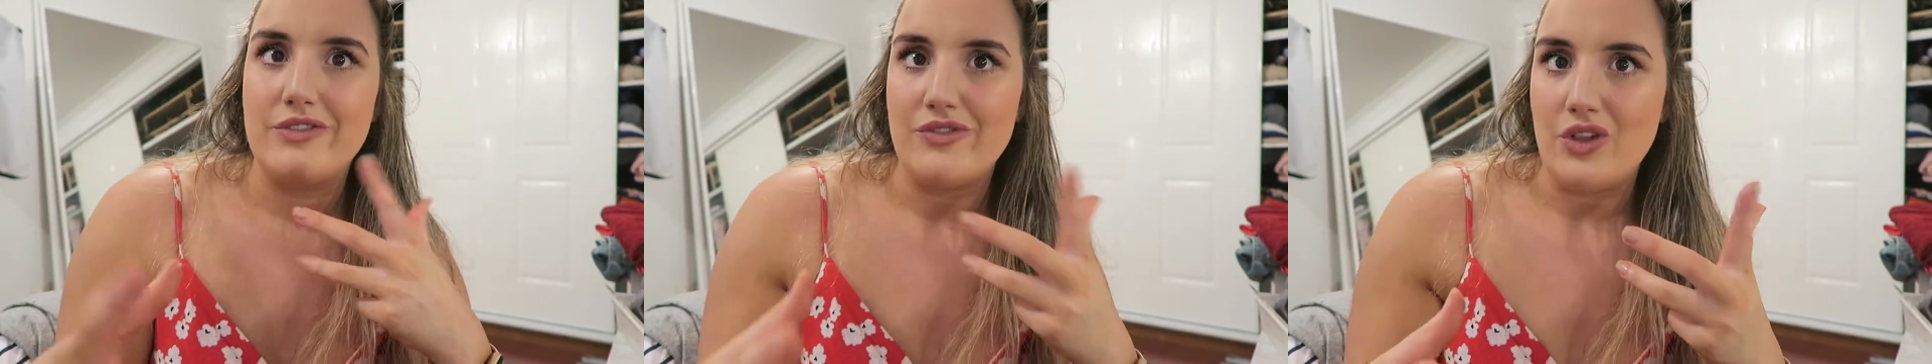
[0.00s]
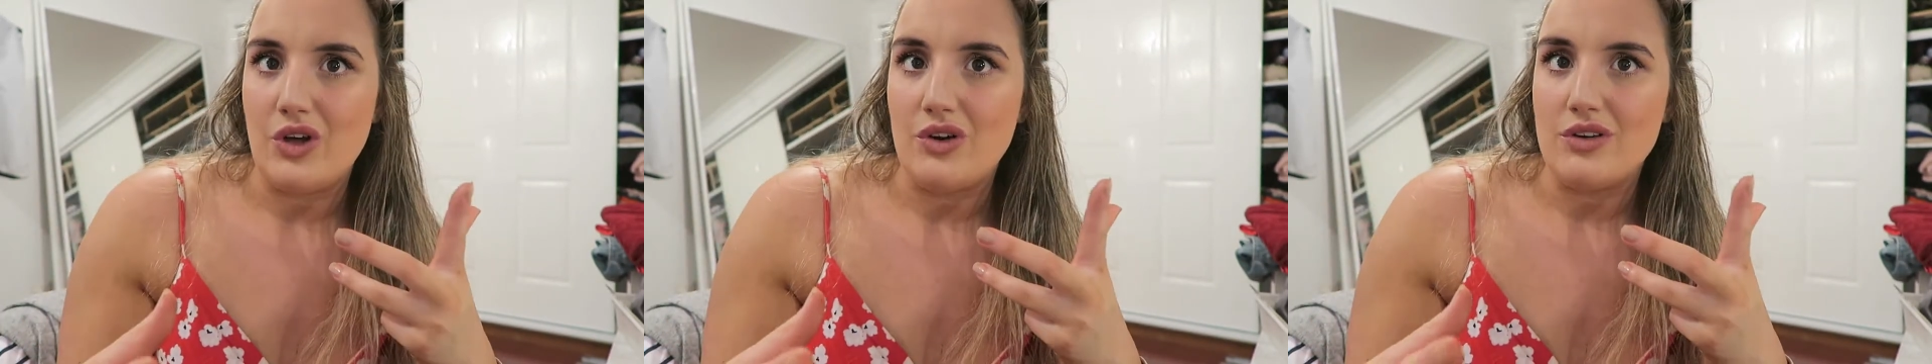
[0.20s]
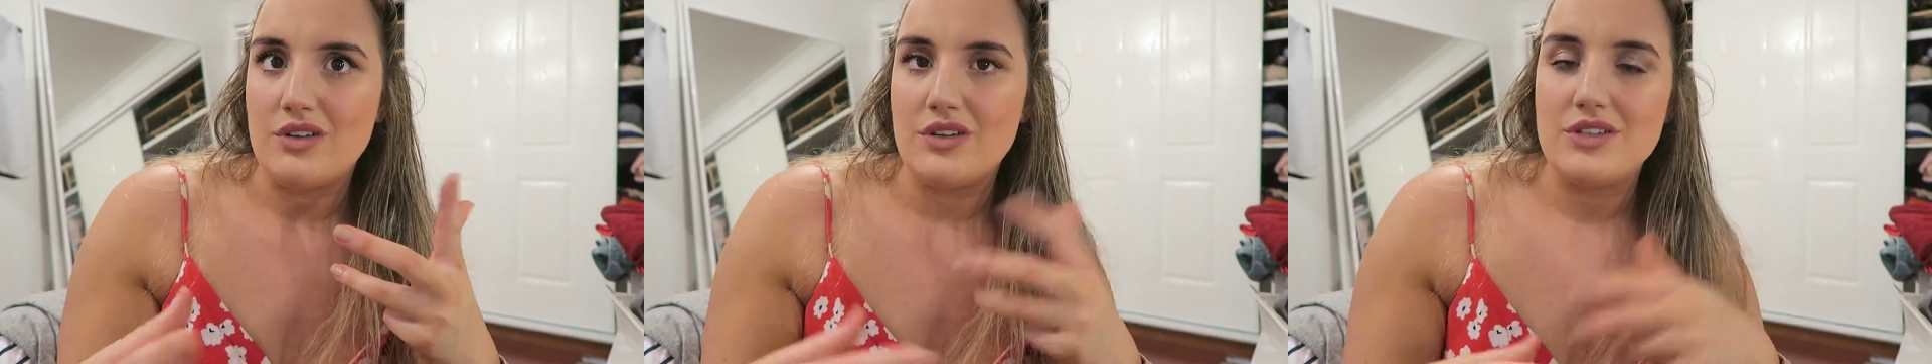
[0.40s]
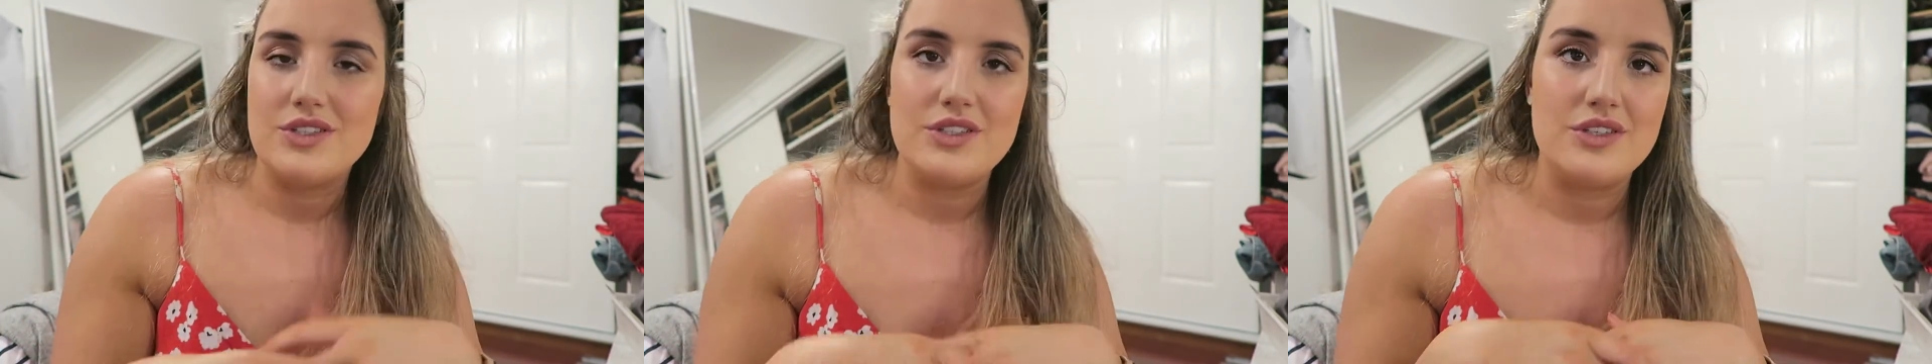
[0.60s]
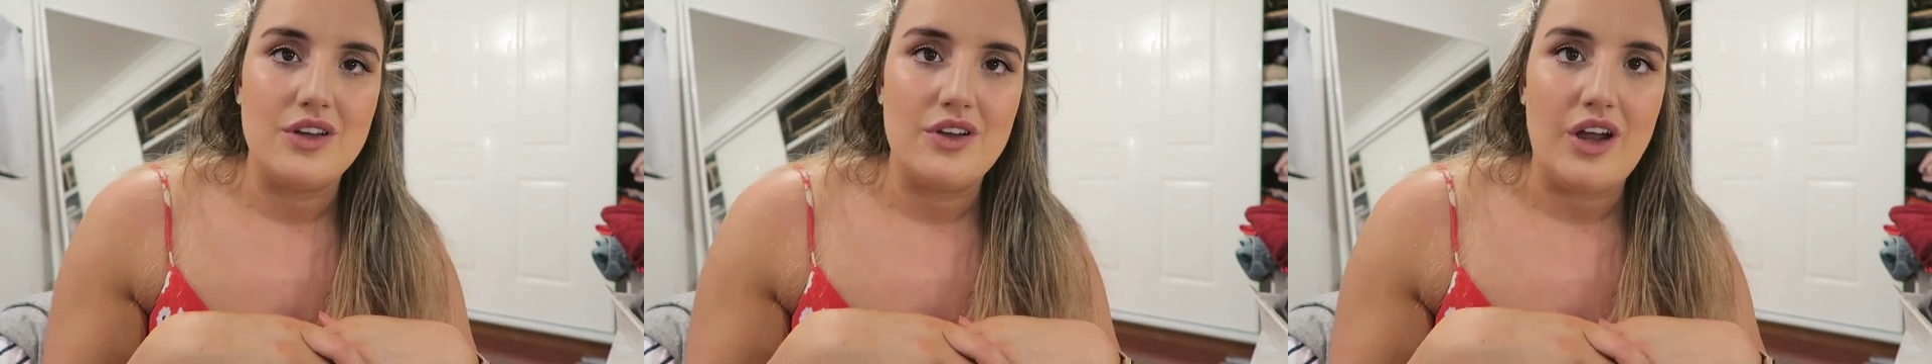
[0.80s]
vlog,
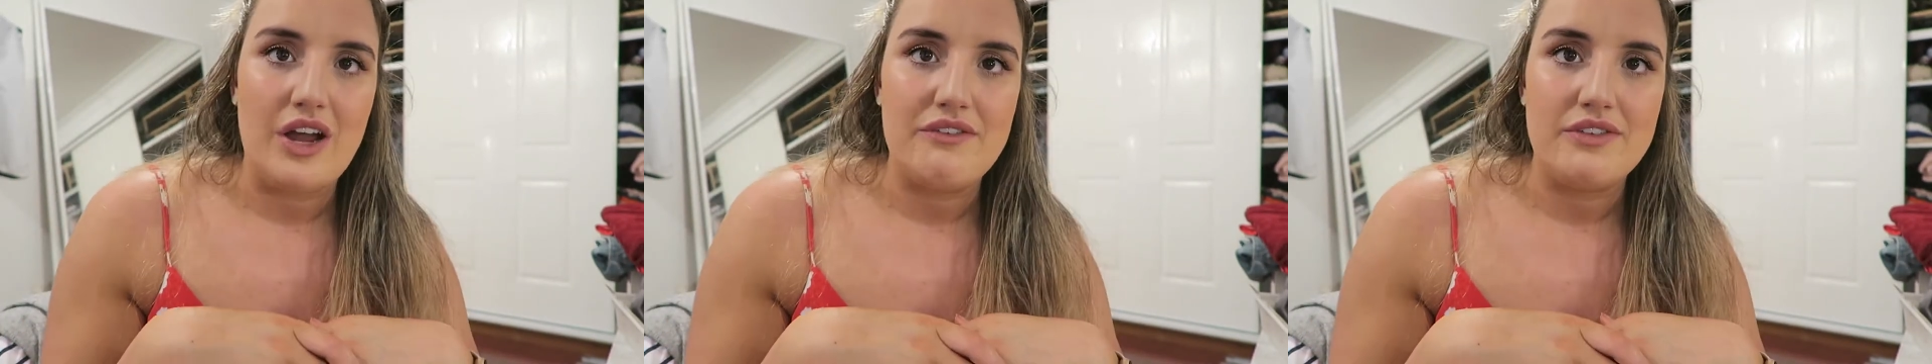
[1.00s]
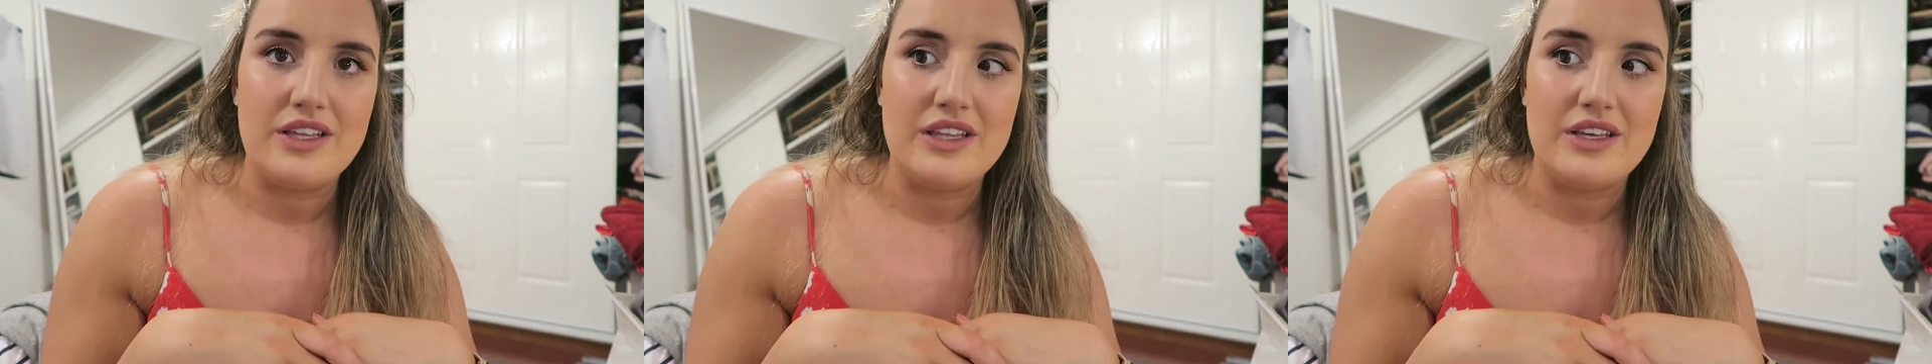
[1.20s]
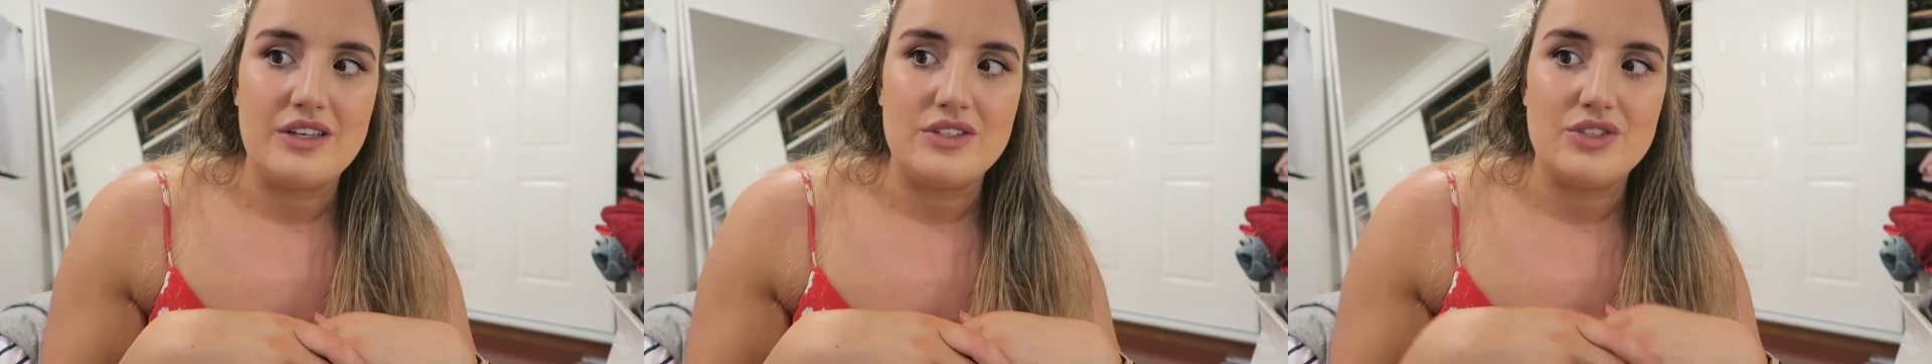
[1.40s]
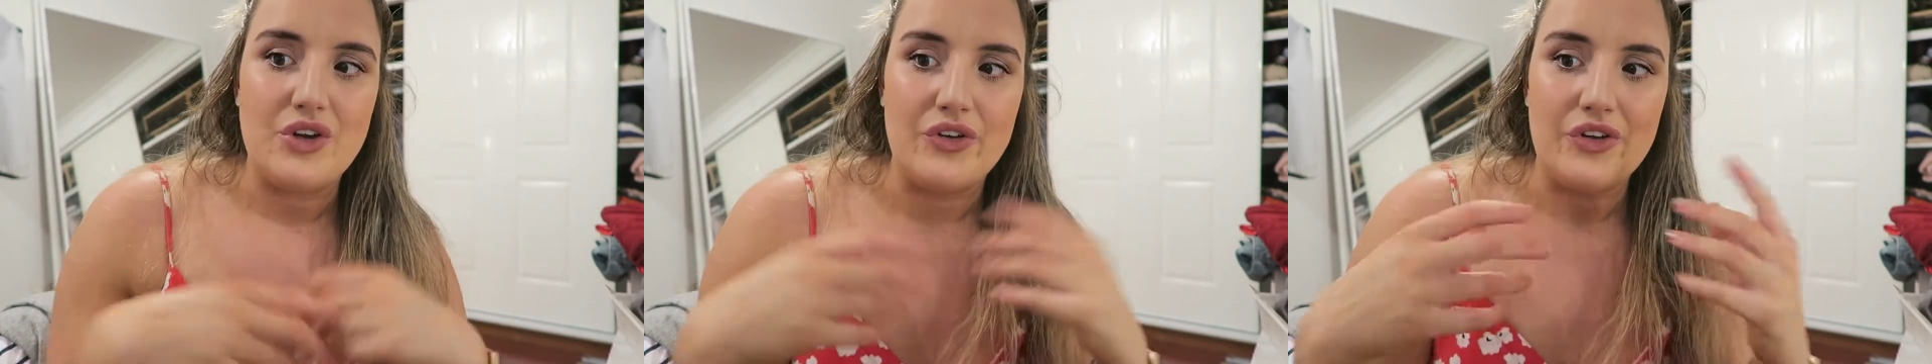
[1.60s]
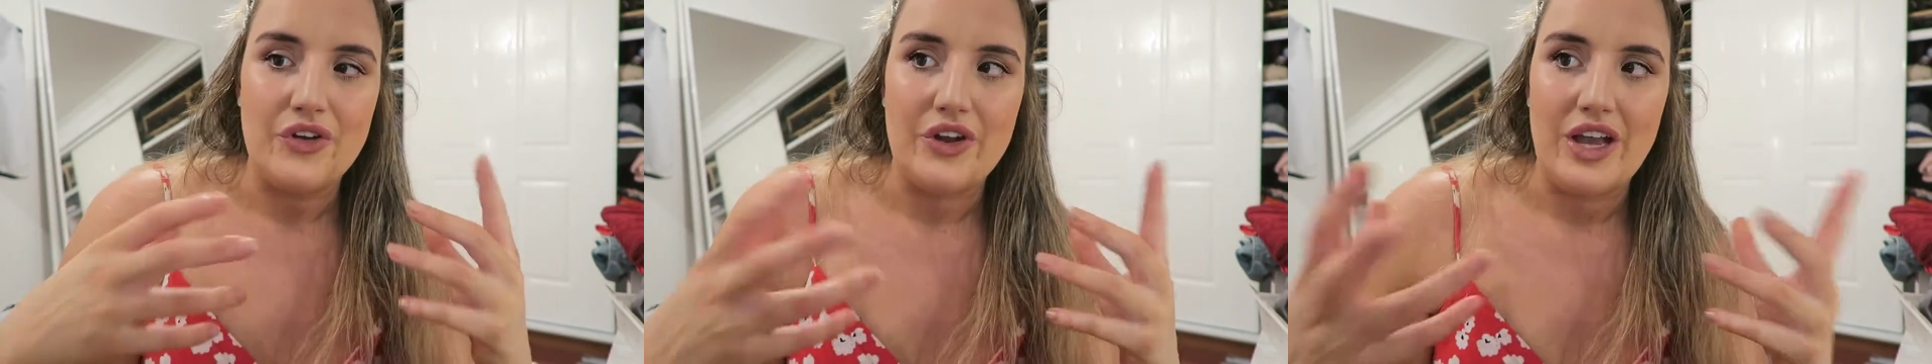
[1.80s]
so I really
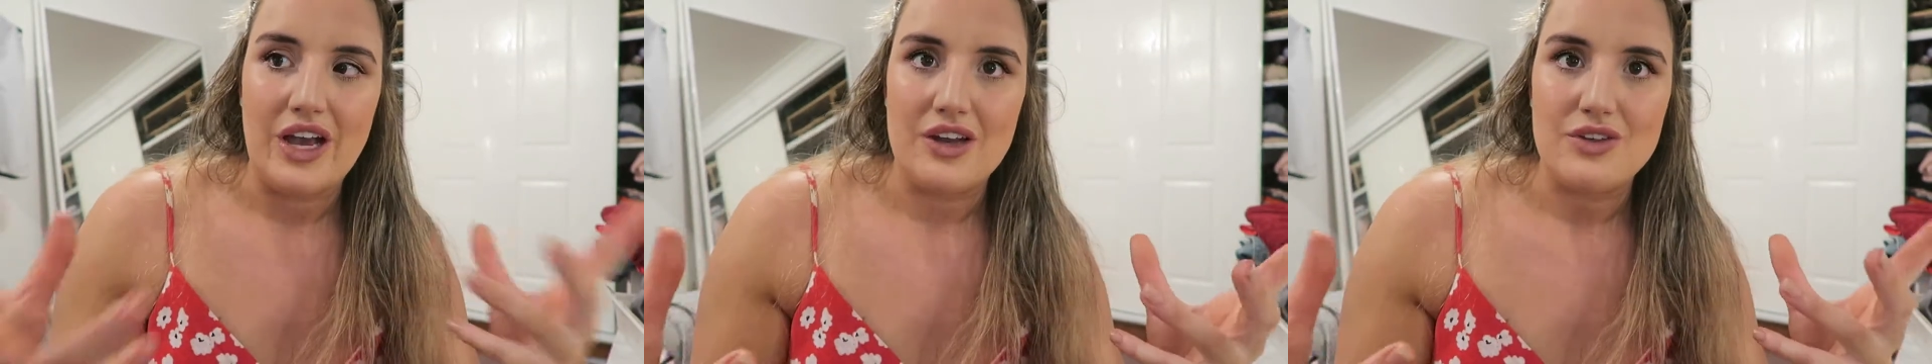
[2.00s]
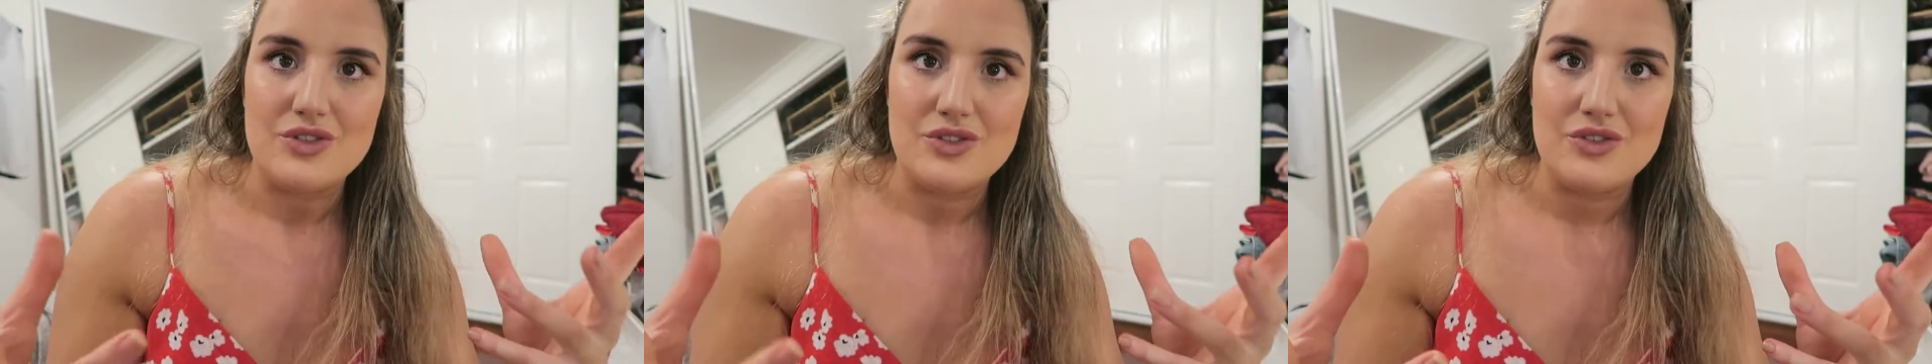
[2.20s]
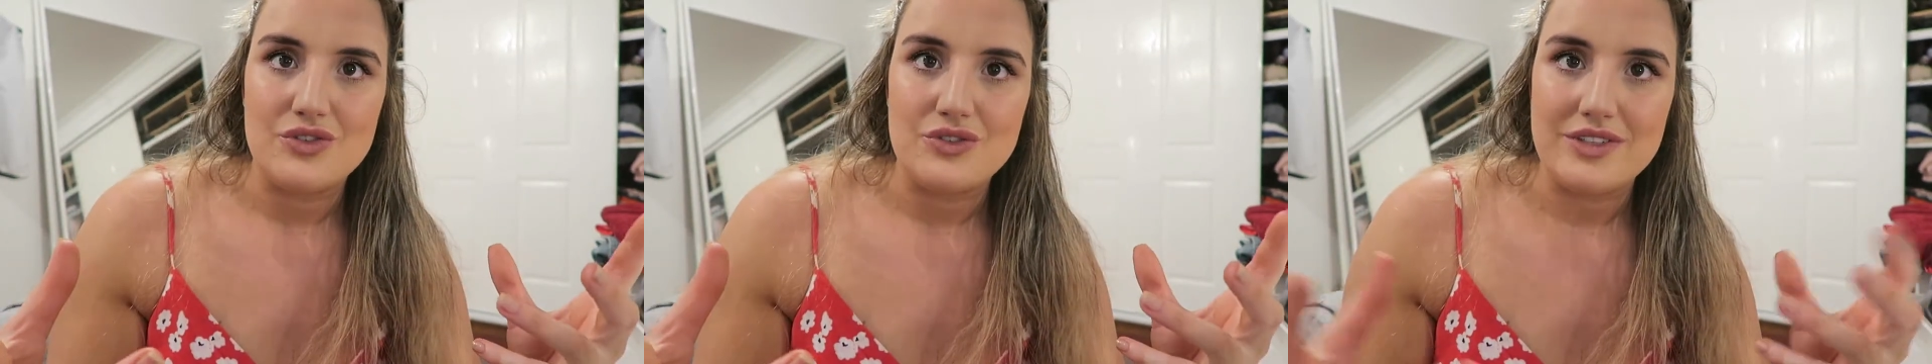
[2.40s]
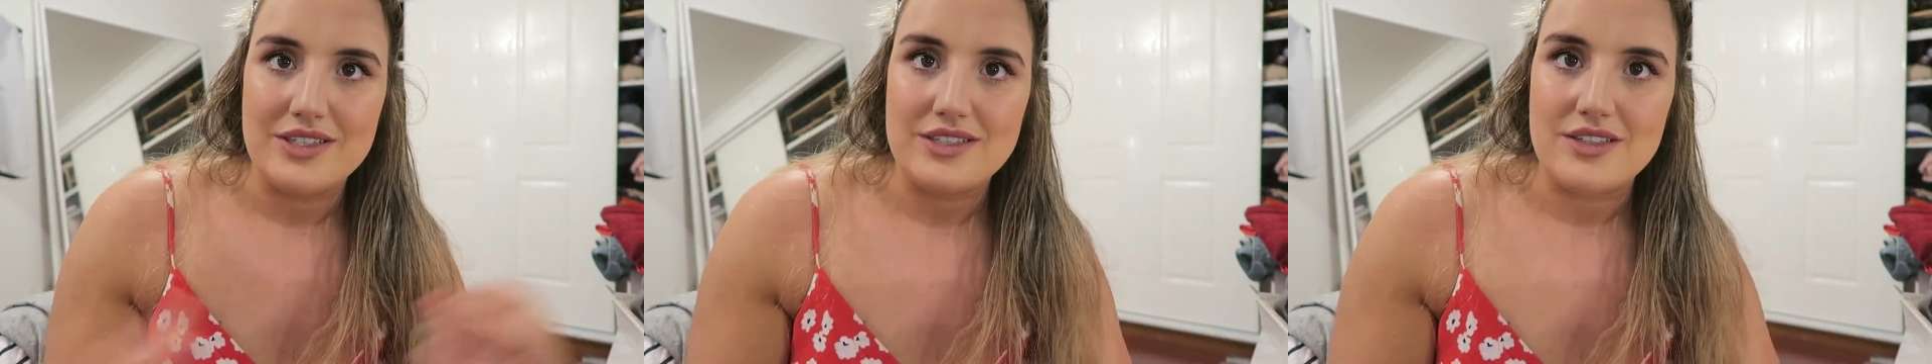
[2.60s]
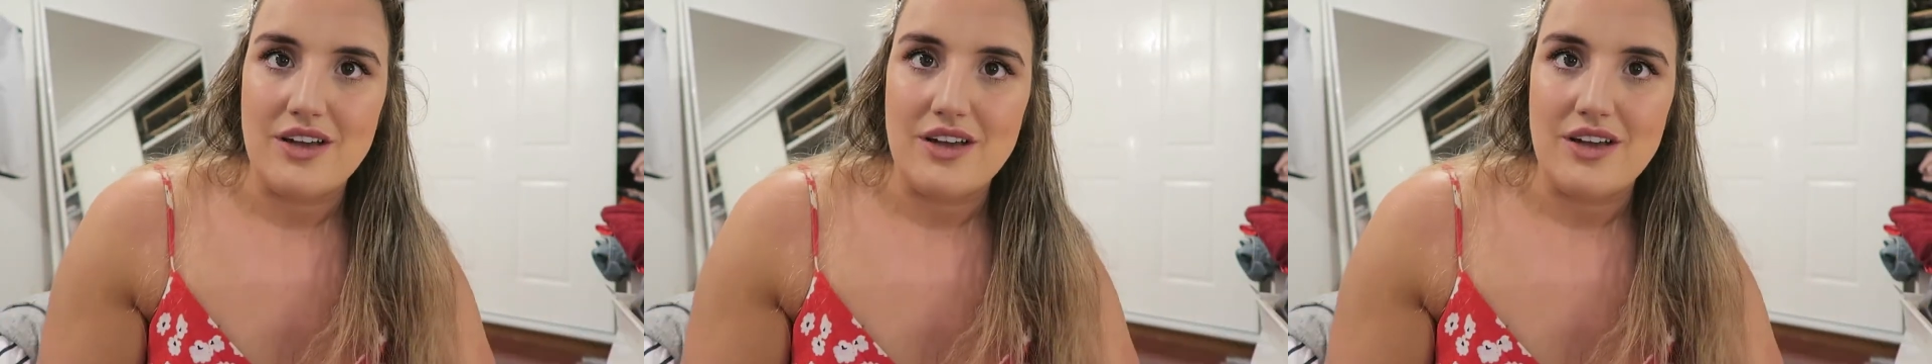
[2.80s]
don't know how to do this